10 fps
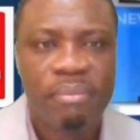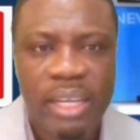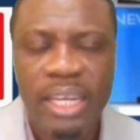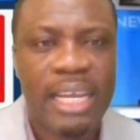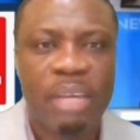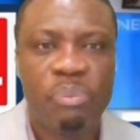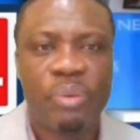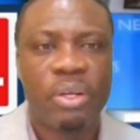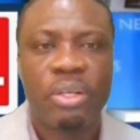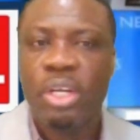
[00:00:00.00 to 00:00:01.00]
in
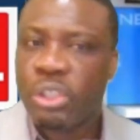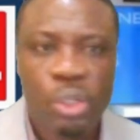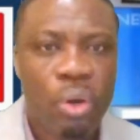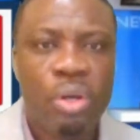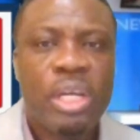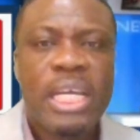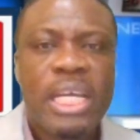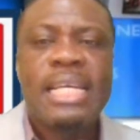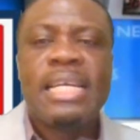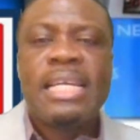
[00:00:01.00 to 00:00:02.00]
Liberia. So
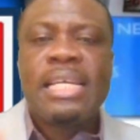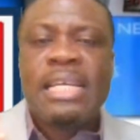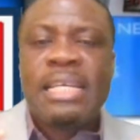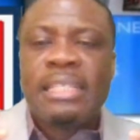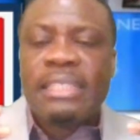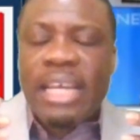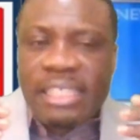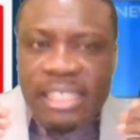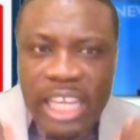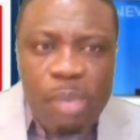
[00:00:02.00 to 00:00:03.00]
the
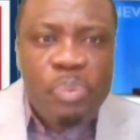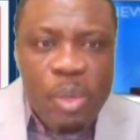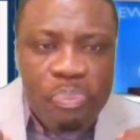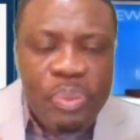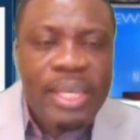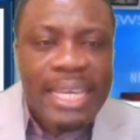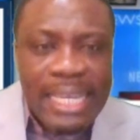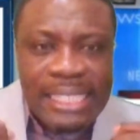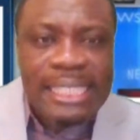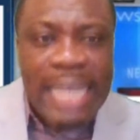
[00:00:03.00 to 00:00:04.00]
CPP
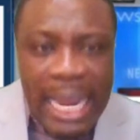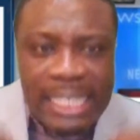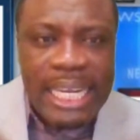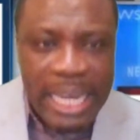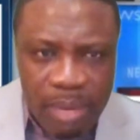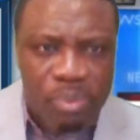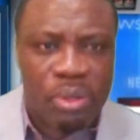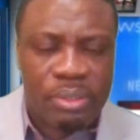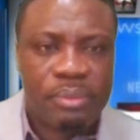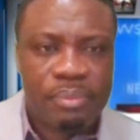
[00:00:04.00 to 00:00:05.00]
is not able
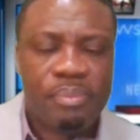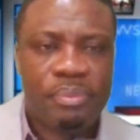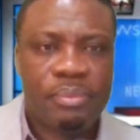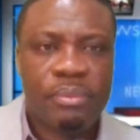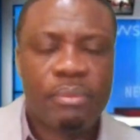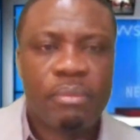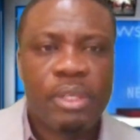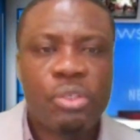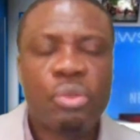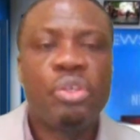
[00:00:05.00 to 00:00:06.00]

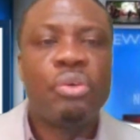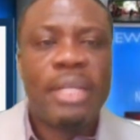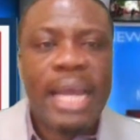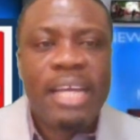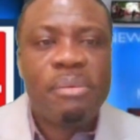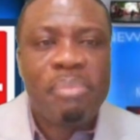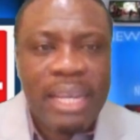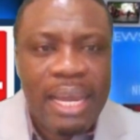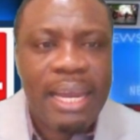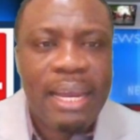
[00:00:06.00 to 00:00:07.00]
to unite
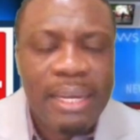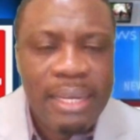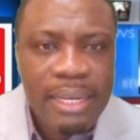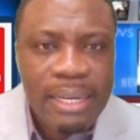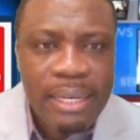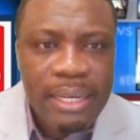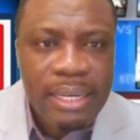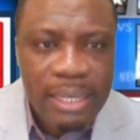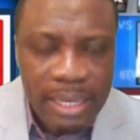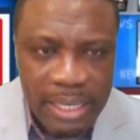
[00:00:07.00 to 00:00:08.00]
behind
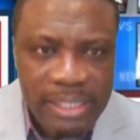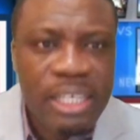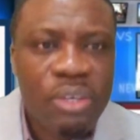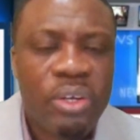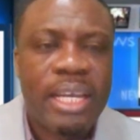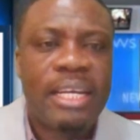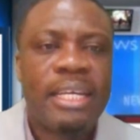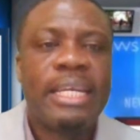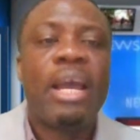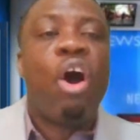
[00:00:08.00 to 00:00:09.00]
a single candidate.
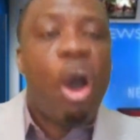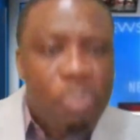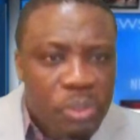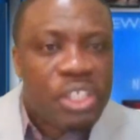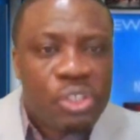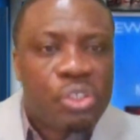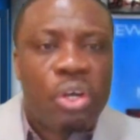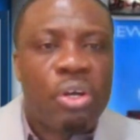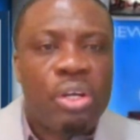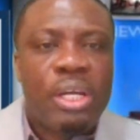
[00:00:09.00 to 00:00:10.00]
The
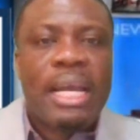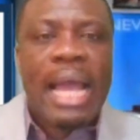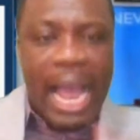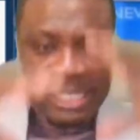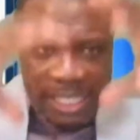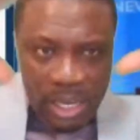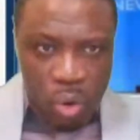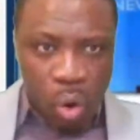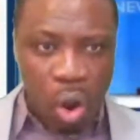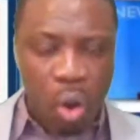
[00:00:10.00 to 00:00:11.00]
opposition as a
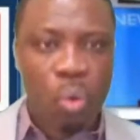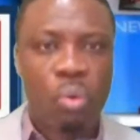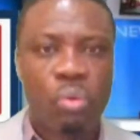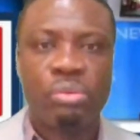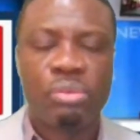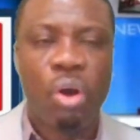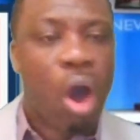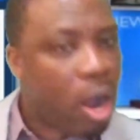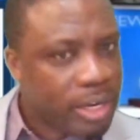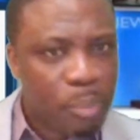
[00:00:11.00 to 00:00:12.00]
whole,
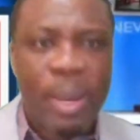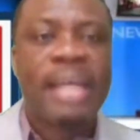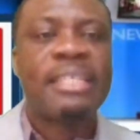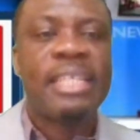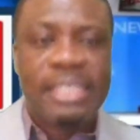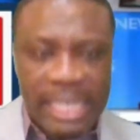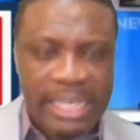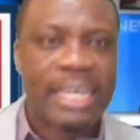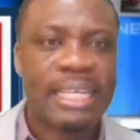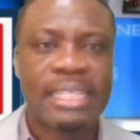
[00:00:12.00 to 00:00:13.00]
all the parties and
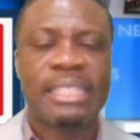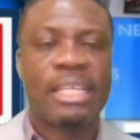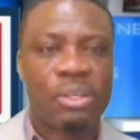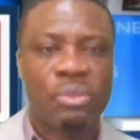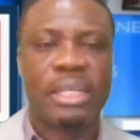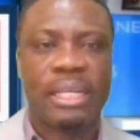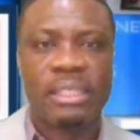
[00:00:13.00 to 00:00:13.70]
candidates included,